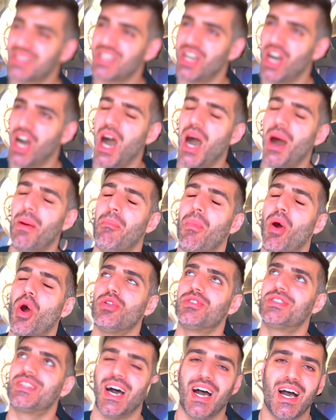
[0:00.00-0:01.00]

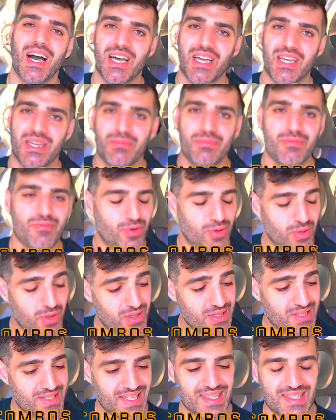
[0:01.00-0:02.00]
combo time
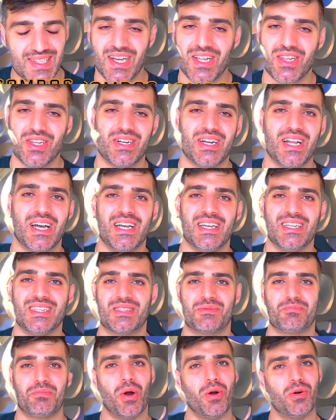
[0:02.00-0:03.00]
for Satellar
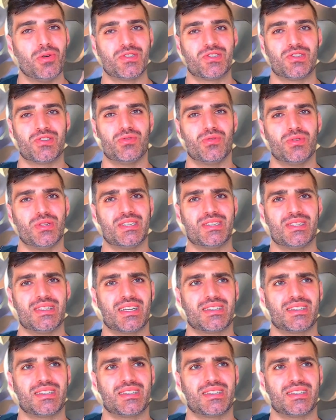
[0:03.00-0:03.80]
Knights post Duelist Next.